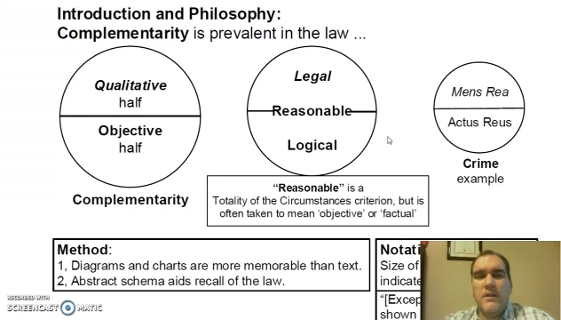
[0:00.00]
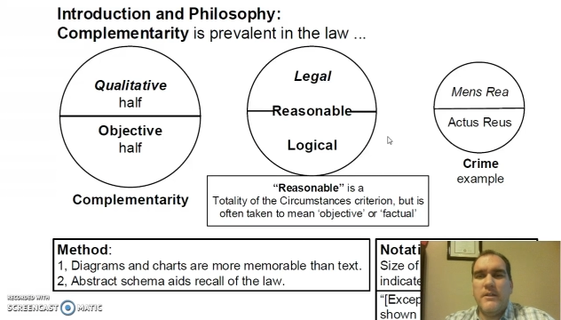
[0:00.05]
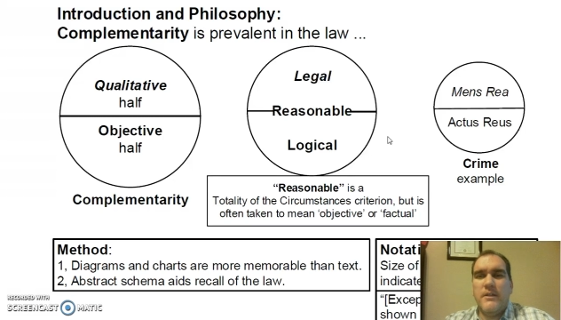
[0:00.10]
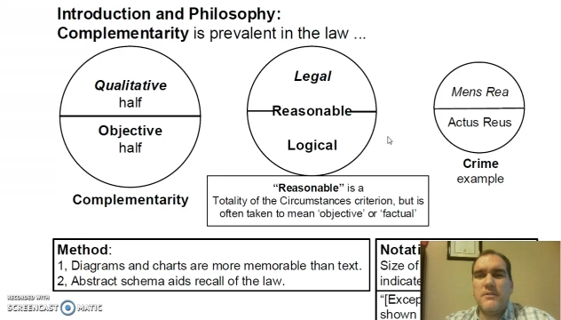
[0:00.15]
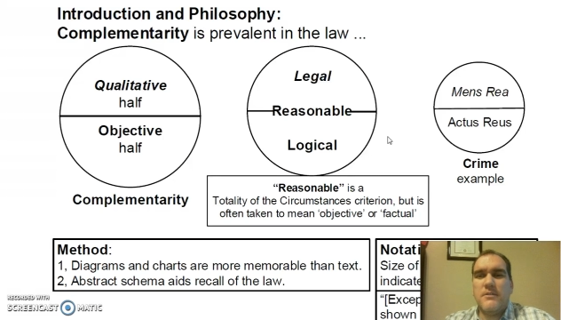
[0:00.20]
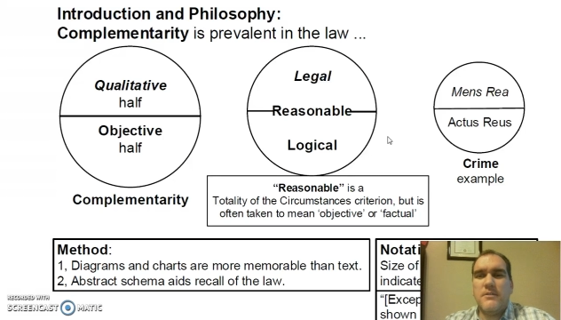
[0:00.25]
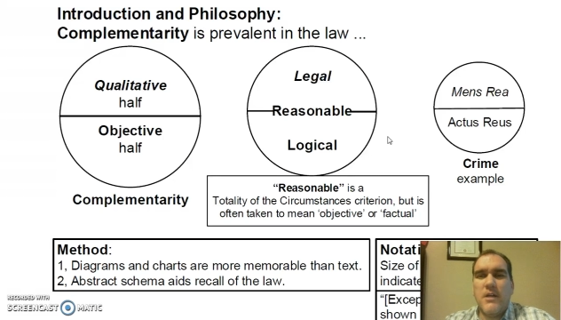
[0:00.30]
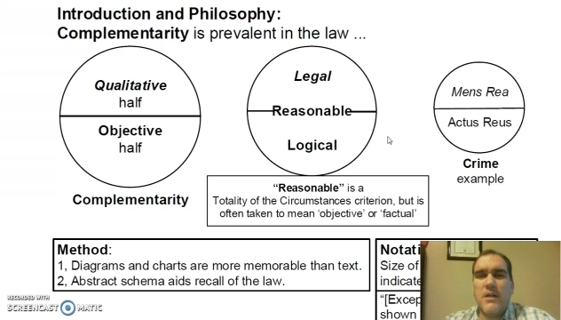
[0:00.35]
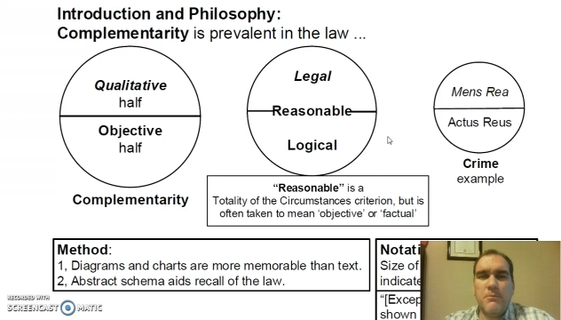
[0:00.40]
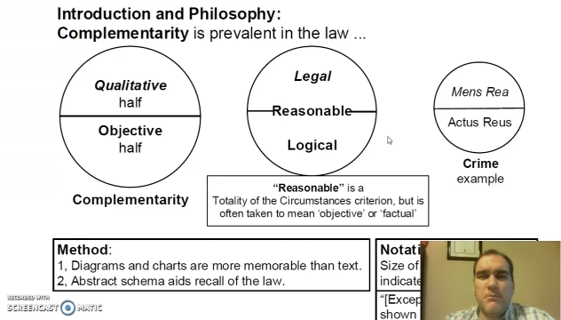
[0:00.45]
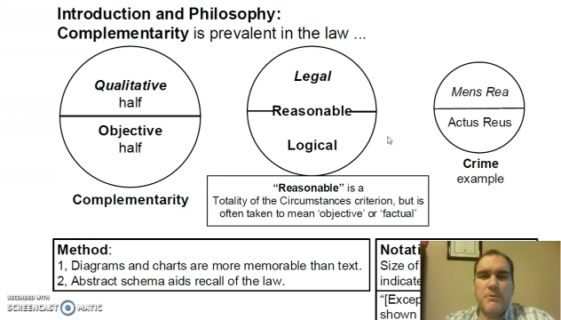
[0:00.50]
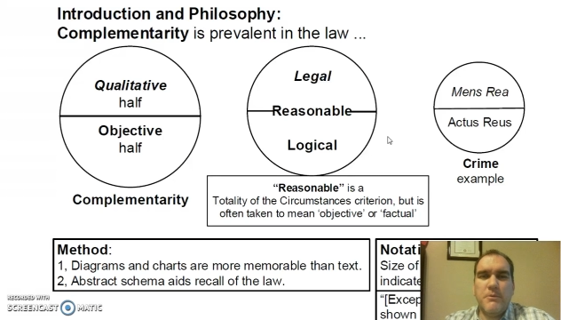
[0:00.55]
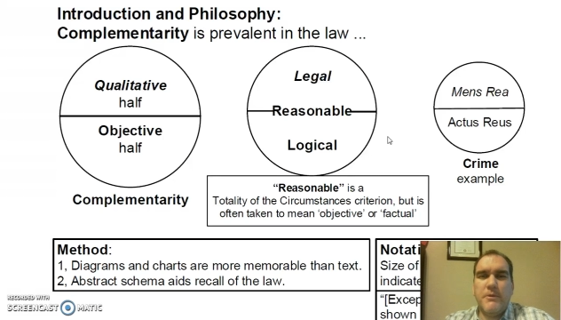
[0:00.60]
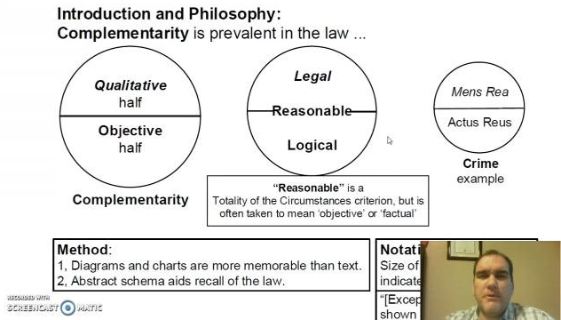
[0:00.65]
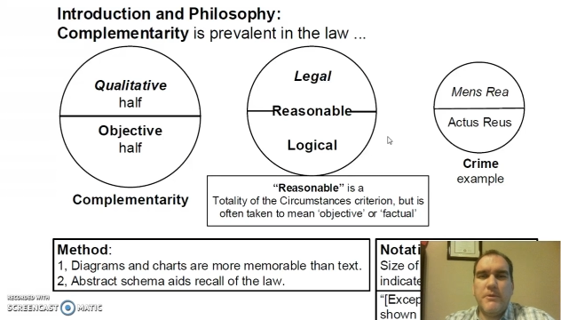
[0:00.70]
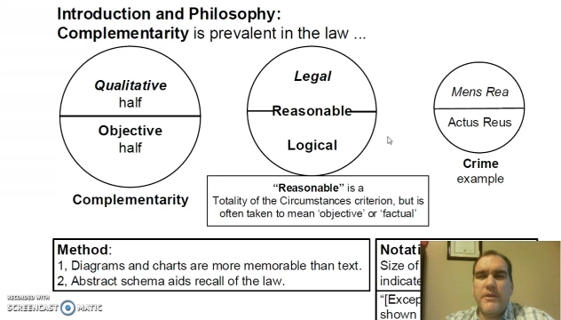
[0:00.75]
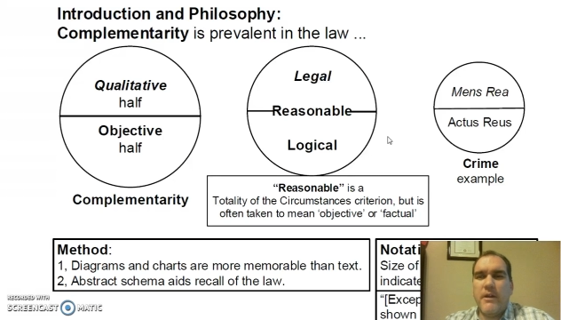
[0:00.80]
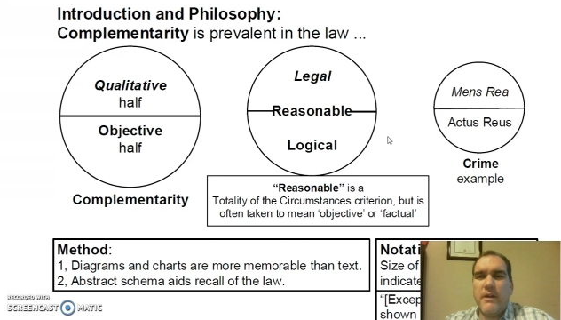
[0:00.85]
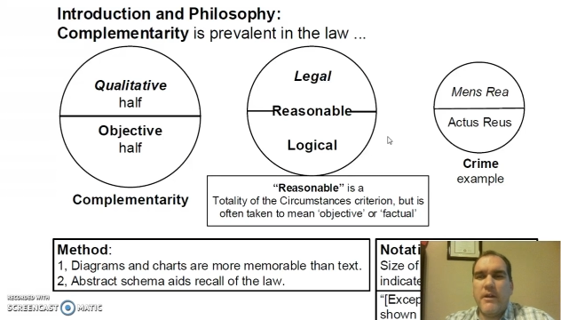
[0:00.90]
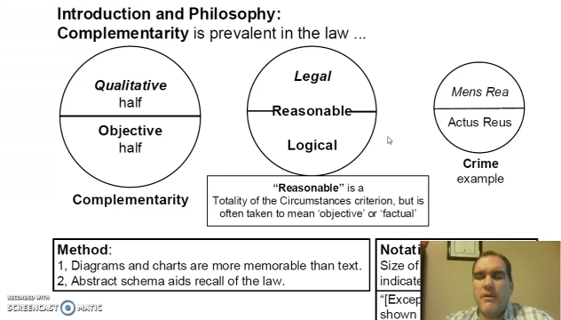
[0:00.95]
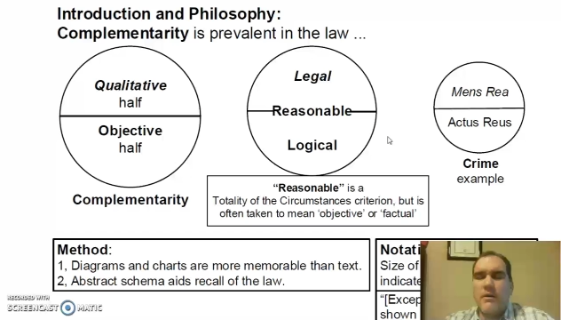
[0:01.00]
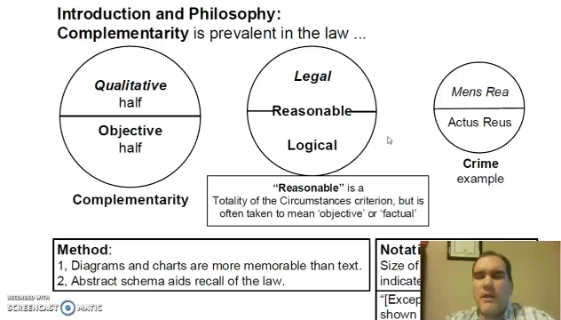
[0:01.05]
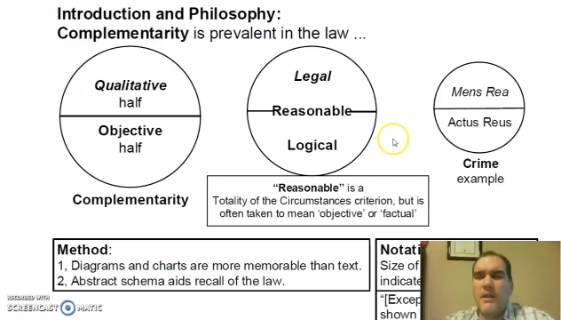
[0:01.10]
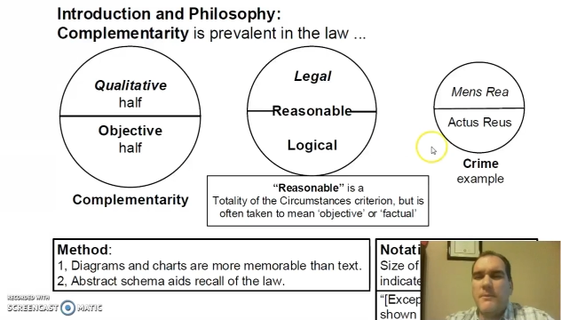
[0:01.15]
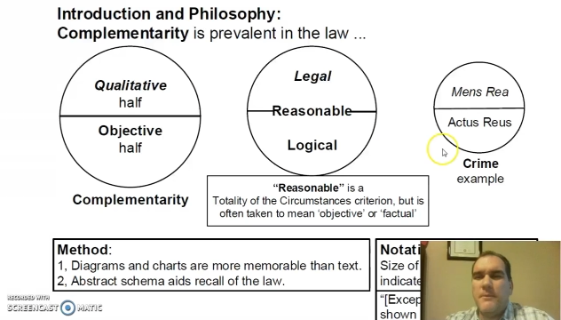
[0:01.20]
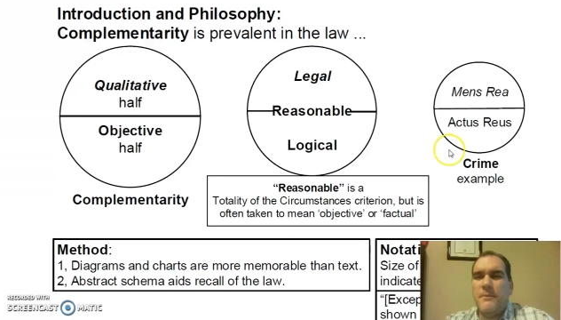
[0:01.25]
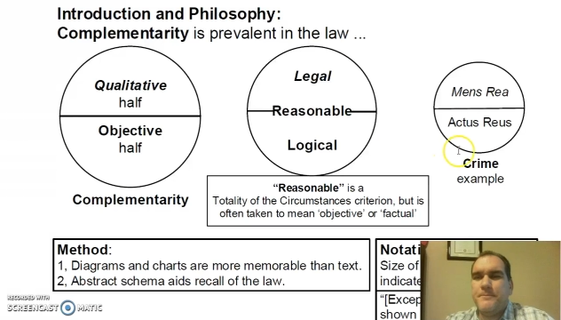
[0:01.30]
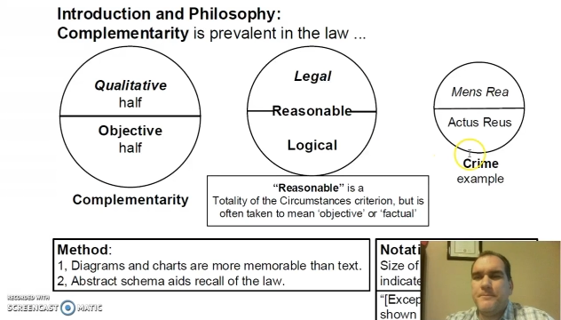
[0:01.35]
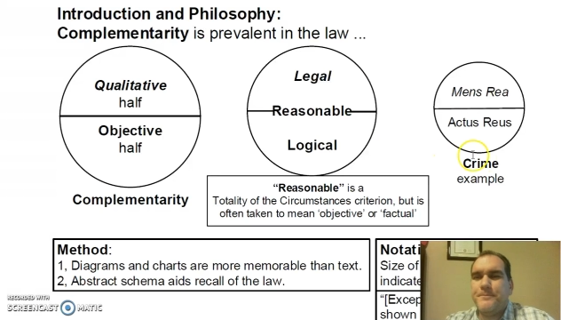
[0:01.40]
This complementarity